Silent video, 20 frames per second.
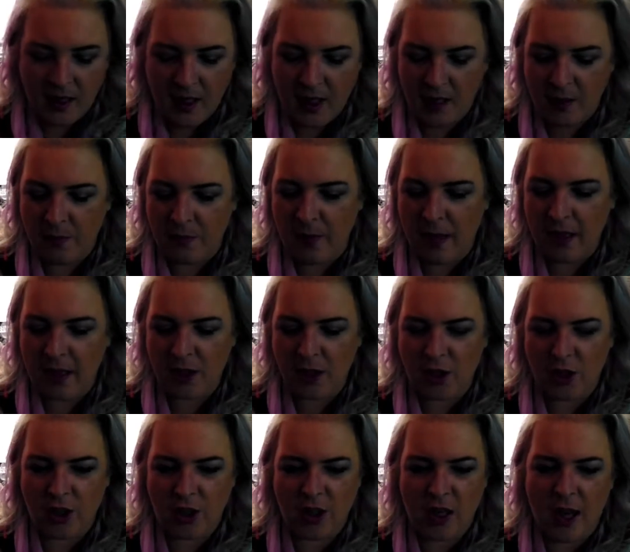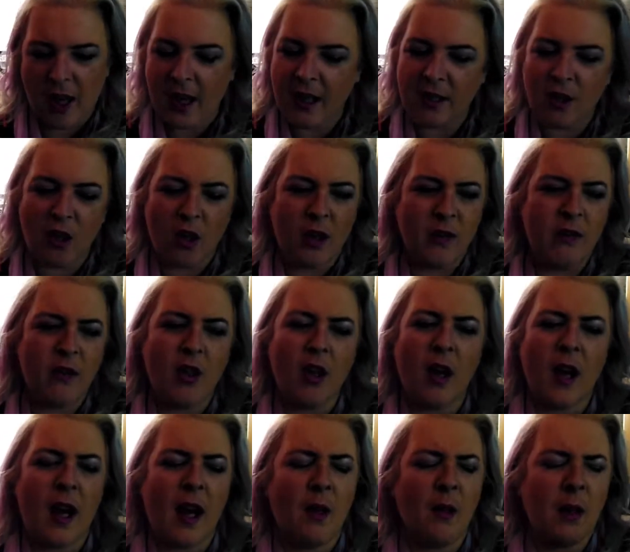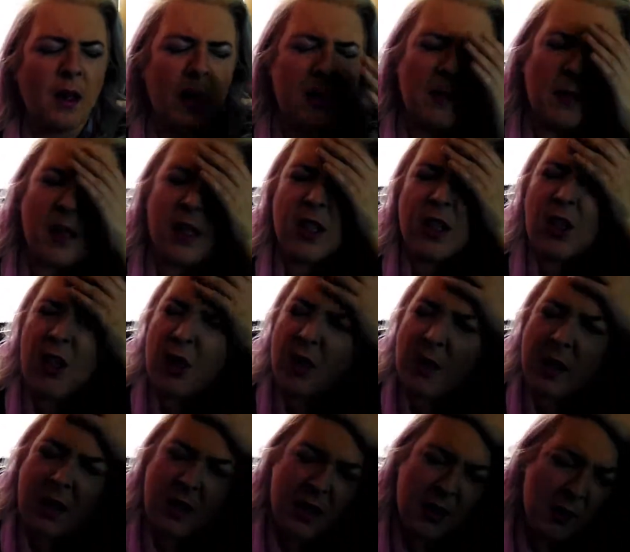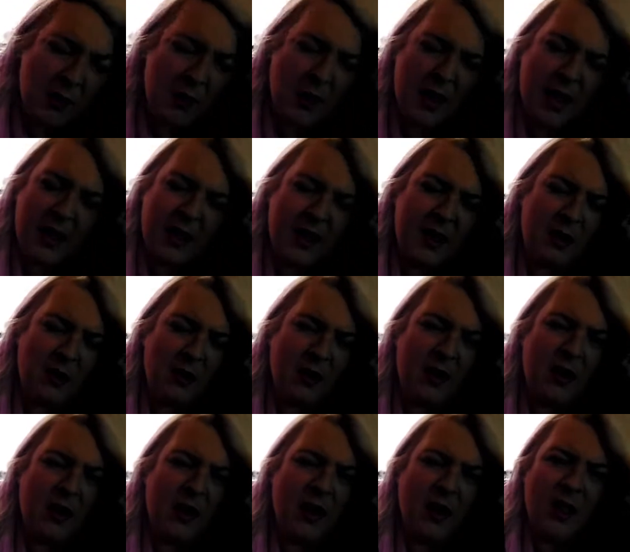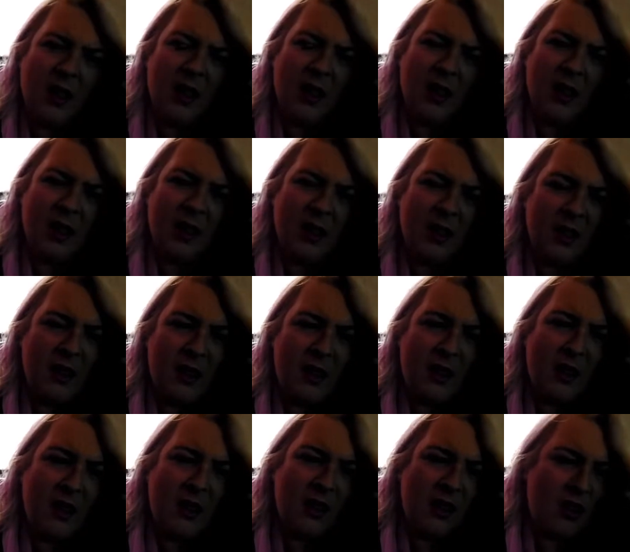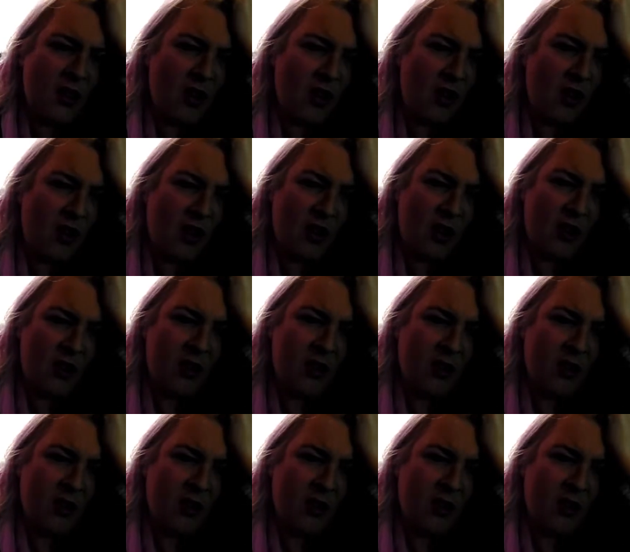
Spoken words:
I don't even know how he'd managed to do it, because it was like he was just